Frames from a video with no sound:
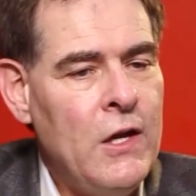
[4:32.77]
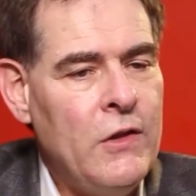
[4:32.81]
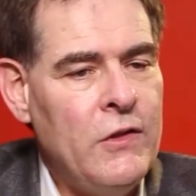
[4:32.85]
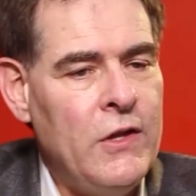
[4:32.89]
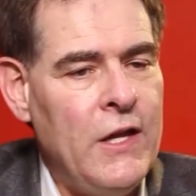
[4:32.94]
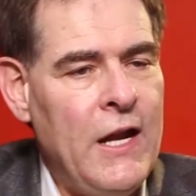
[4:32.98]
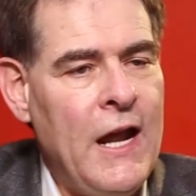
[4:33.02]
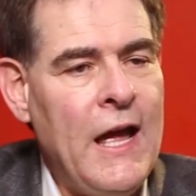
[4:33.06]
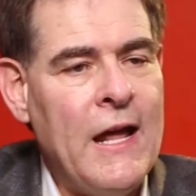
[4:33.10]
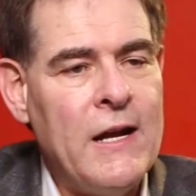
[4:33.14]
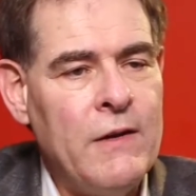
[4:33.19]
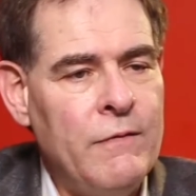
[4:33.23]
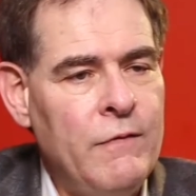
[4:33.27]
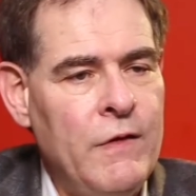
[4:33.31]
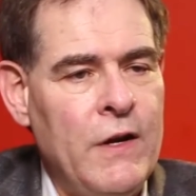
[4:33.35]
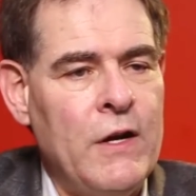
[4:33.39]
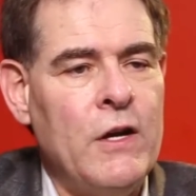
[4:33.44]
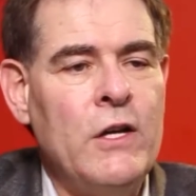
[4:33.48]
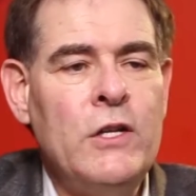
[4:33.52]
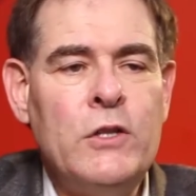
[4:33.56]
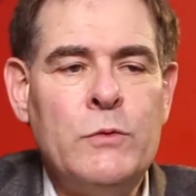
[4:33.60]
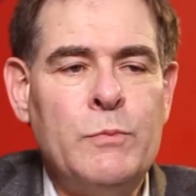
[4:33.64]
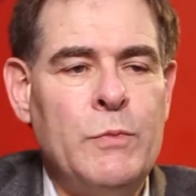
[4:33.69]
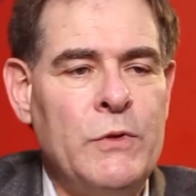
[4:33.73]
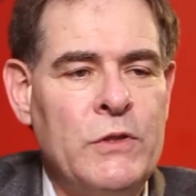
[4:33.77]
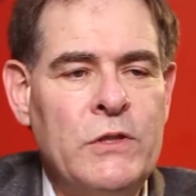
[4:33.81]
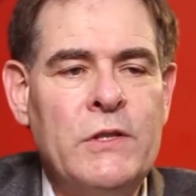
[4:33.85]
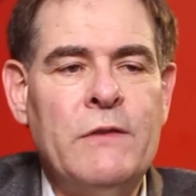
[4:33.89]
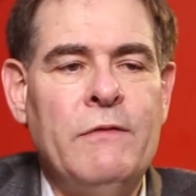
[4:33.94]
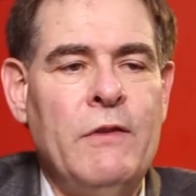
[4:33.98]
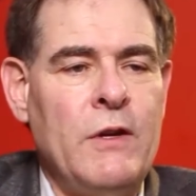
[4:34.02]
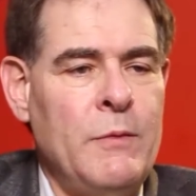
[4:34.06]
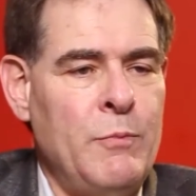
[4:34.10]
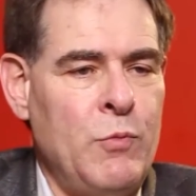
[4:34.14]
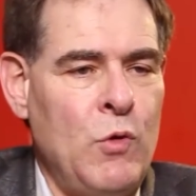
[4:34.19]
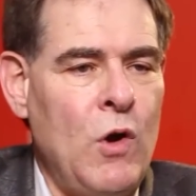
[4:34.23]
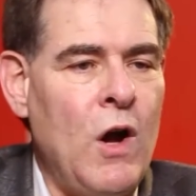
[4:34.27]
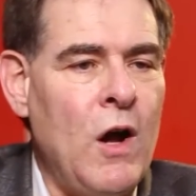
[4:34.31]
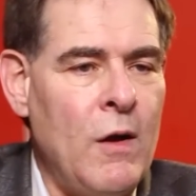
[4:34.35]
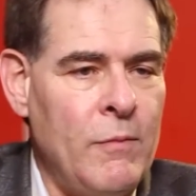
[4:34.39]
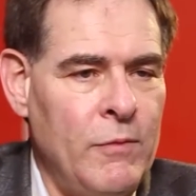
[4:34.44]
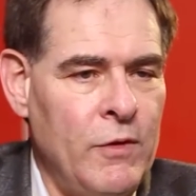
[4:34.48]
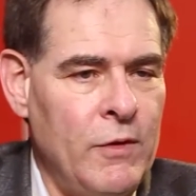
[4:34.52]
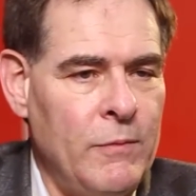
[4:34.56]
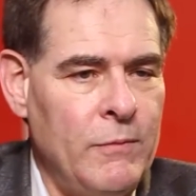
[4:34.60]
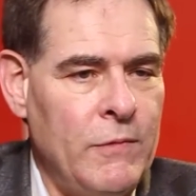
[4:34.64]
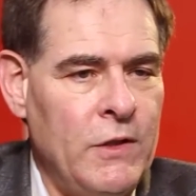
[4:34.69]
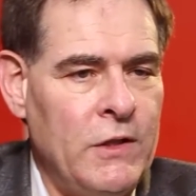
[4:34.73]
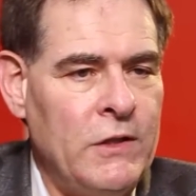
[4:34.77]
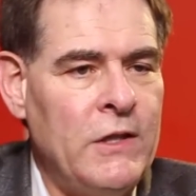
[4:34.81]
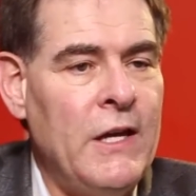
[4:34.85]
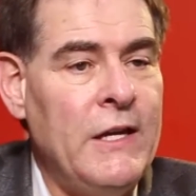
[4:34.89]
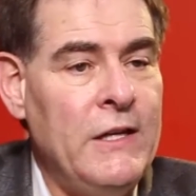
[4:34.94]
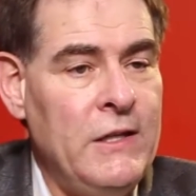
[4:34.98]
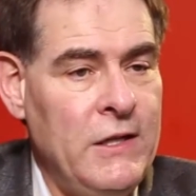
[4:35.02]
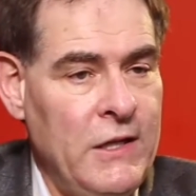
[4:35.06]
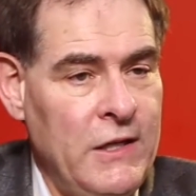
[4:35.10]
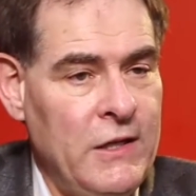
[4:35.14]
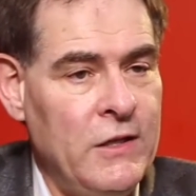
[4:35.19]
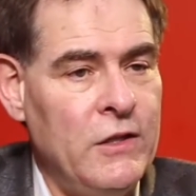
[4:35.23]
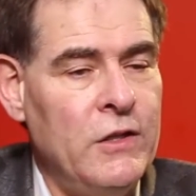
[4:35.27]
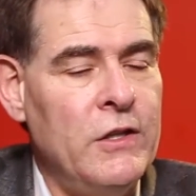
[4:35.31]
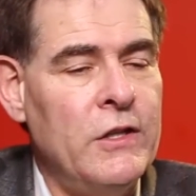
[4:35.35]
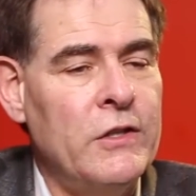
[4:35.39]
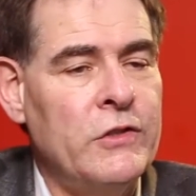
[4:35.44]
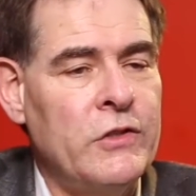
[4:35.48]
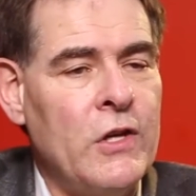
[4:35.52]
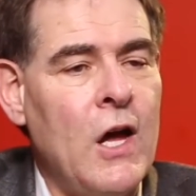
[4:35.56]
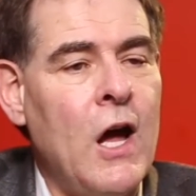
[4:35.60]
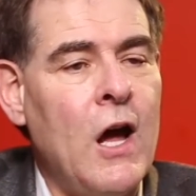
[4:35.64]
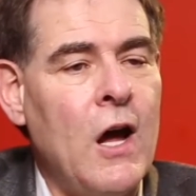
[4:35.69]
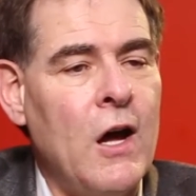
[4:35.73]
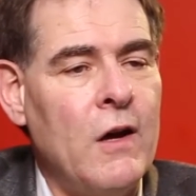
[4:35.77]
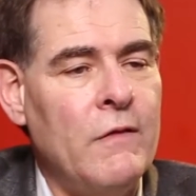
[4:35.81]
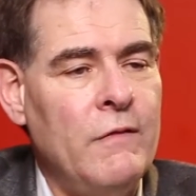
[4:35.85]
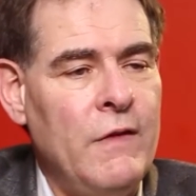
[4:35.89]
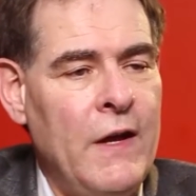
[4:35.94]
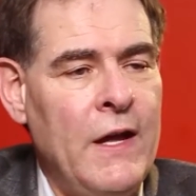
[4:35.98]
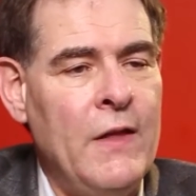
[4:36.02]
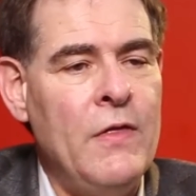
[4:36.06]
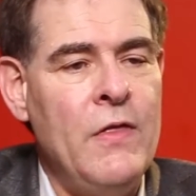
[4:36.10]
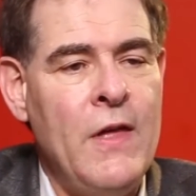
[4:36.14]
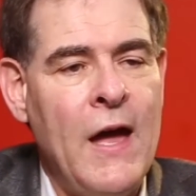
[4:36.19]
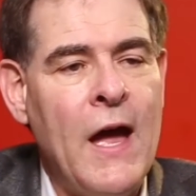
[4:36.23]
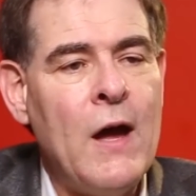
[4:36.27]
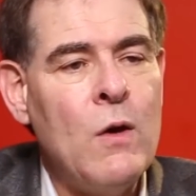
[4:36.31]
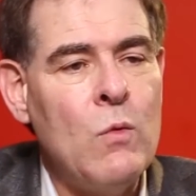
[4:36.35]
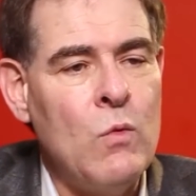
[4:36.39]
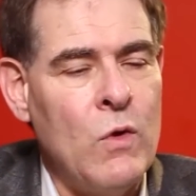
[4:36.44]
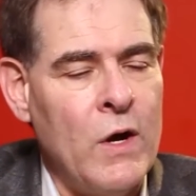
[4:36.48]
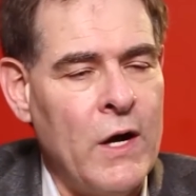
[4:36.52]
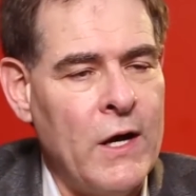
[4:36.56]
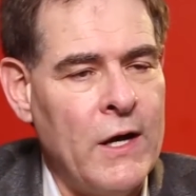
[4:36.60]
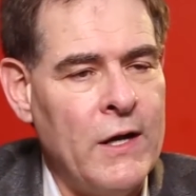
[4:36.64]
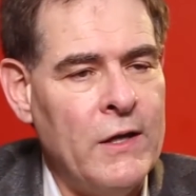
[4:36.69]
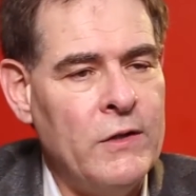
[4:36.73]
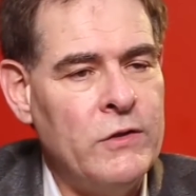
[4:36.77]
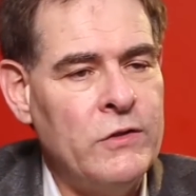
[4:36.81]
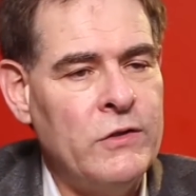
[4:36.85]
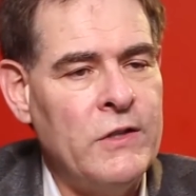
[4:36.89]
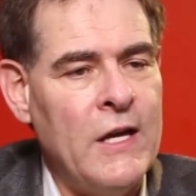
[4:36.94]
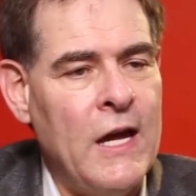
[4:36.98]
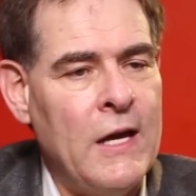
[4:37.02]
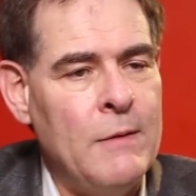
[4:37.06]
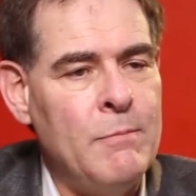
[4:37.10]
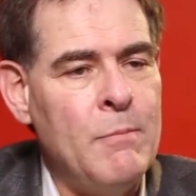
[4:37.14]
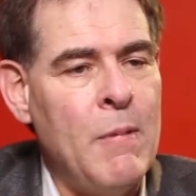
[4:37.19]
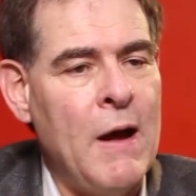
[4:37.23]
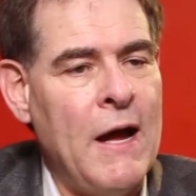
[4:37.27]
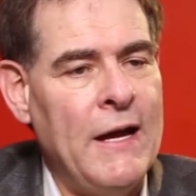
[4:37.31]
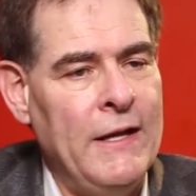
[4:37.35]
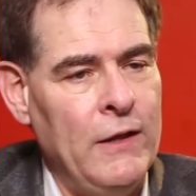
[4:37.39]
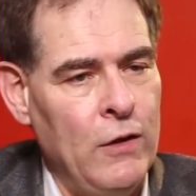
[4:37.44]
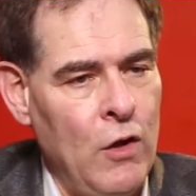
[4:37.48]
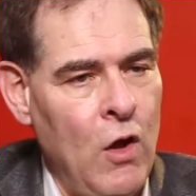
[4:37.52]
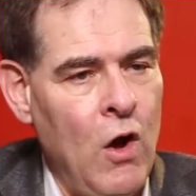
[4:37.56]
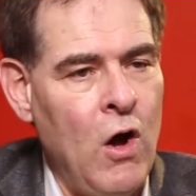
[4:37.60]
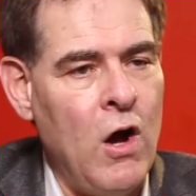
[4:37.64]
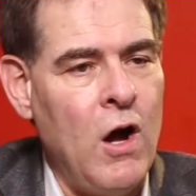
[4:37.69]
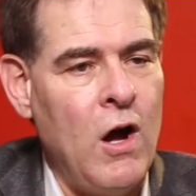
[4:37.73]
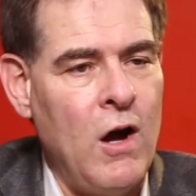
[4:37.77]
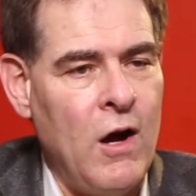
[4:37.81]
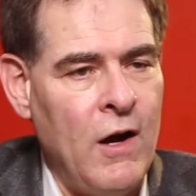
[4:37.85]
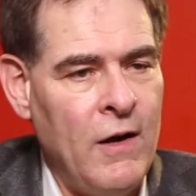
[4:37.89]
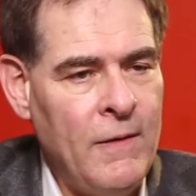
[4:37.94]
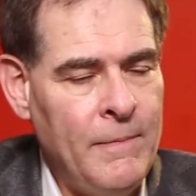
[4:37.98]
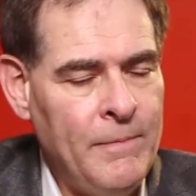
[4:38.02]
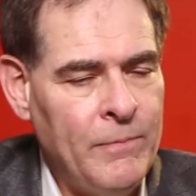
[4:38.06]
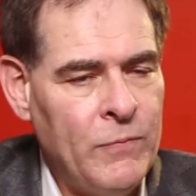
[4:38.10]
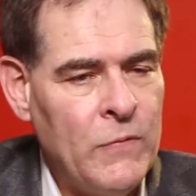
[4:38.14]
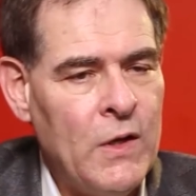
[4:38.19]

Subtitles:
that had a very specific problem that they needed to solve, and that was that by law,